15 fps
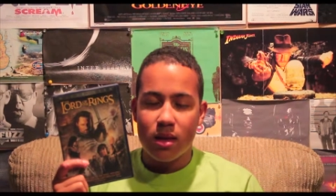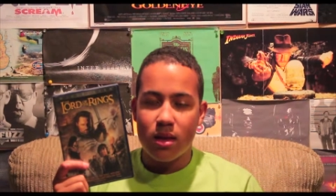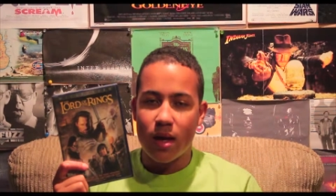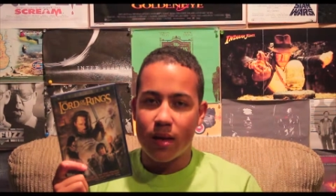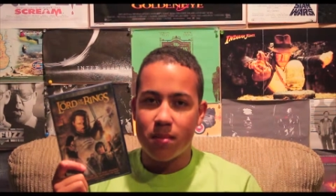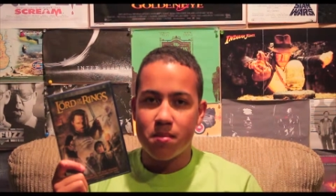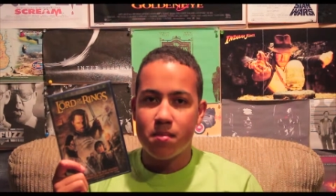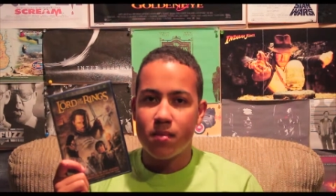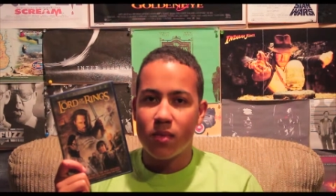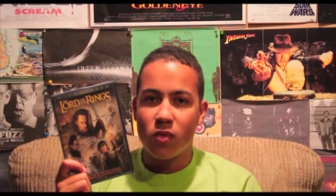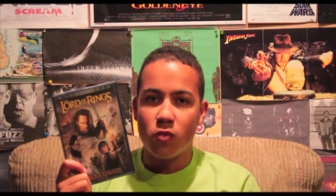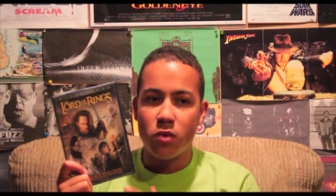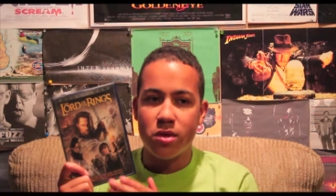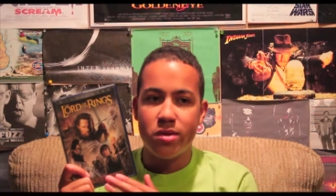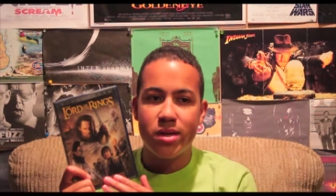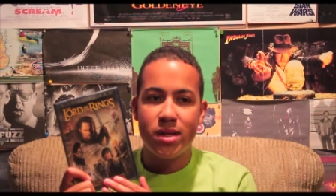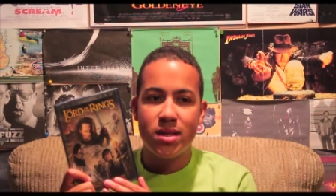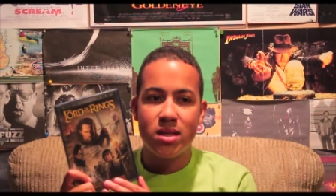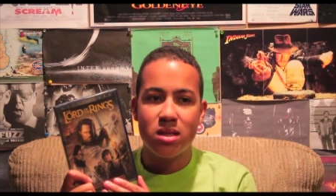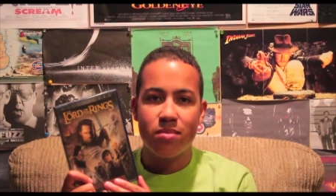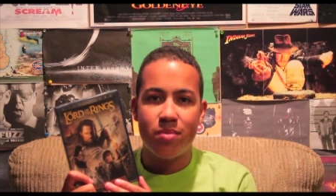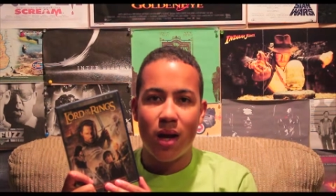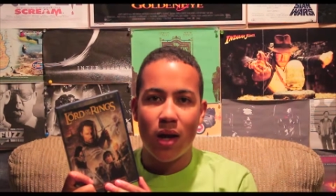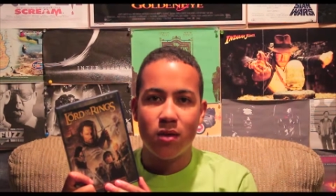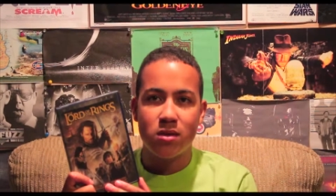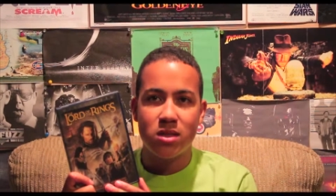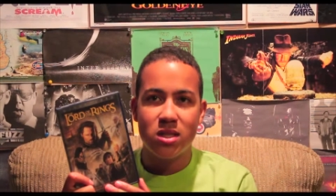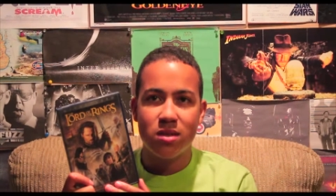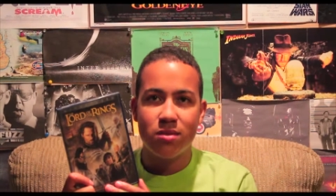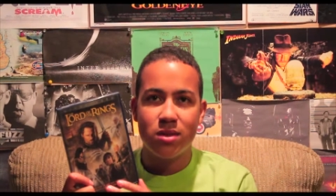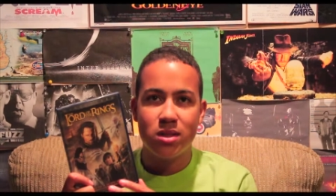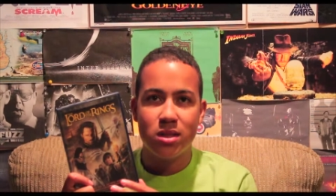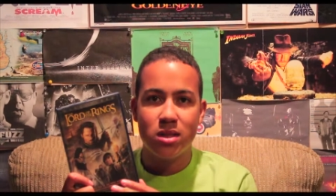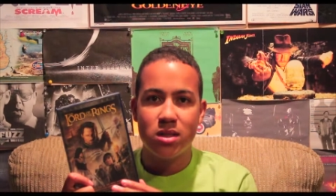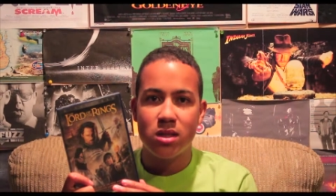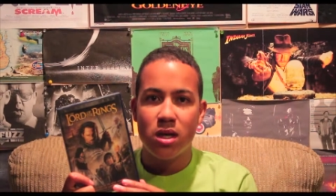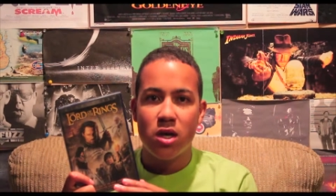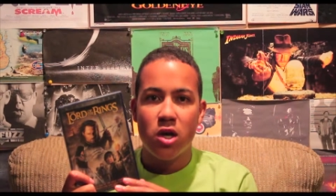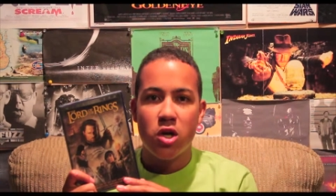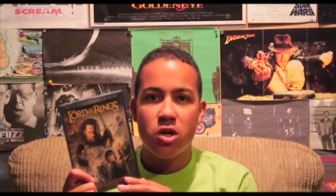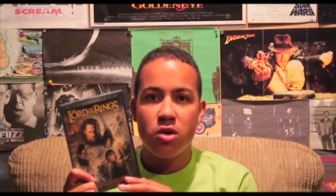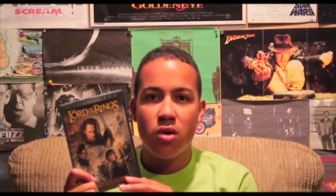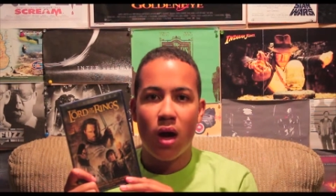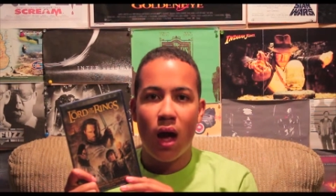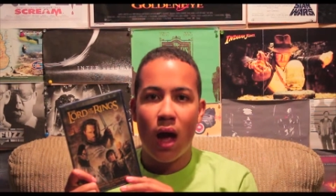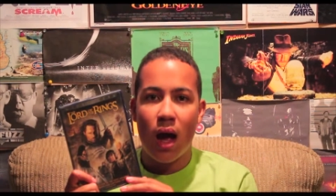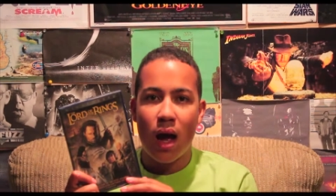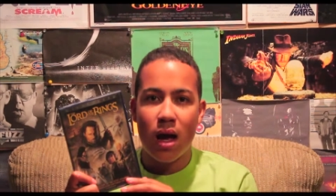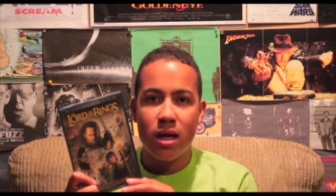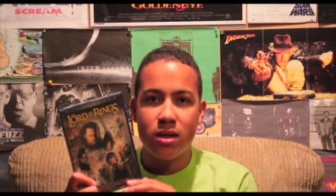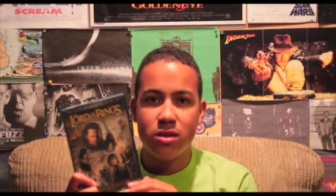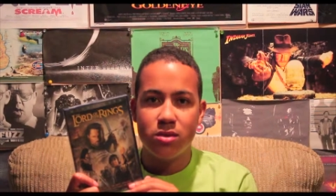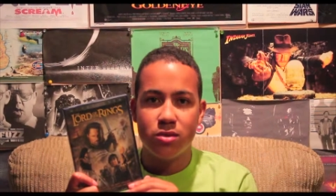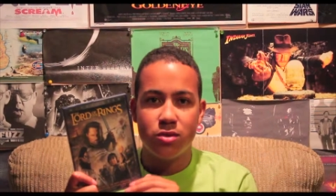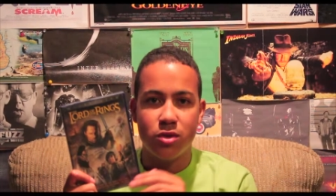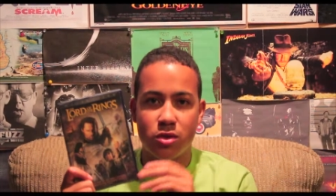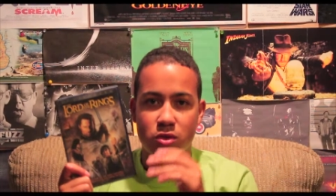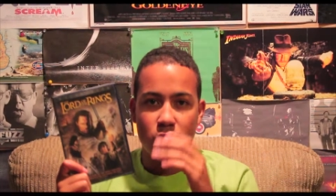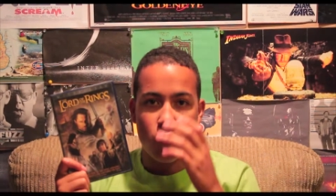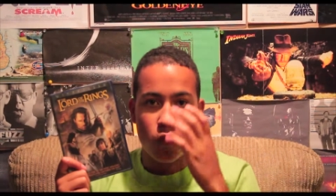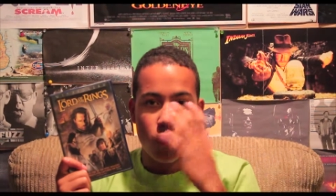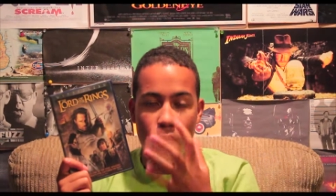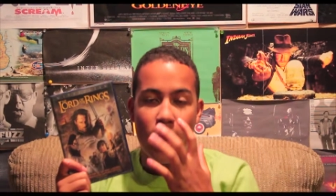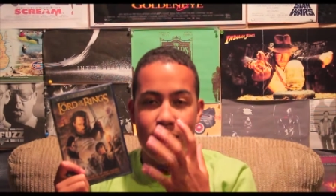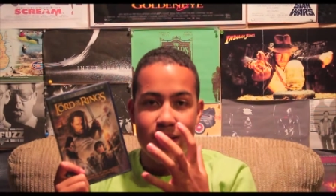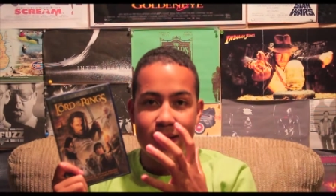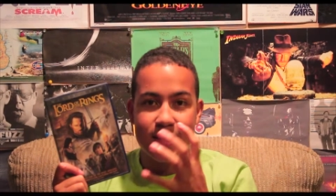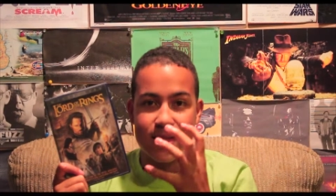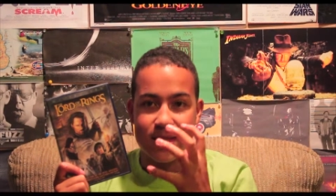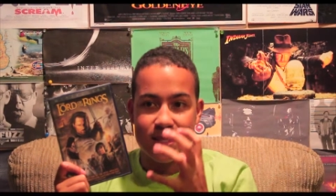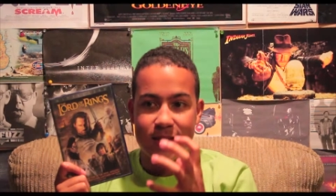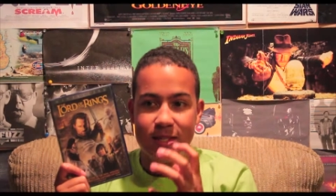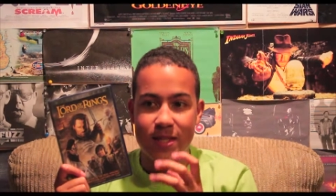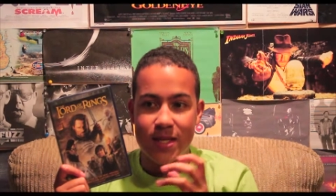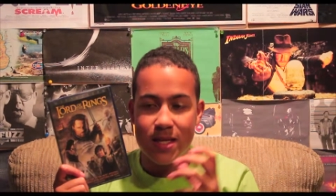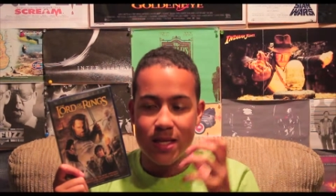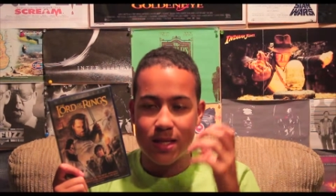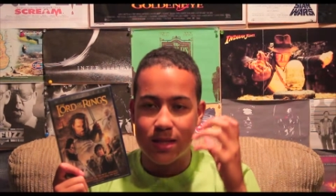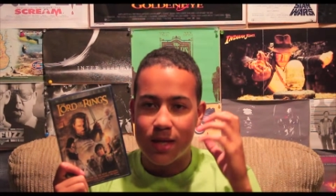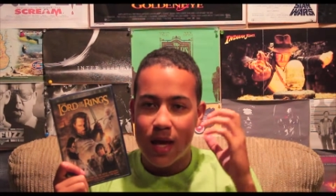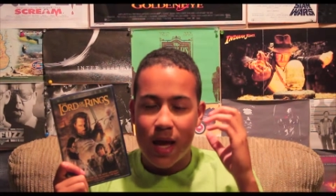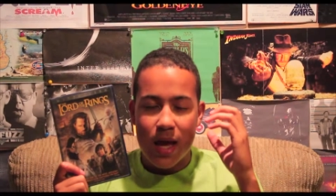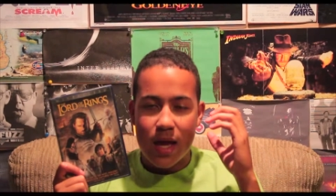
that when you get to the battle sequences, your eyes are just ready to see this.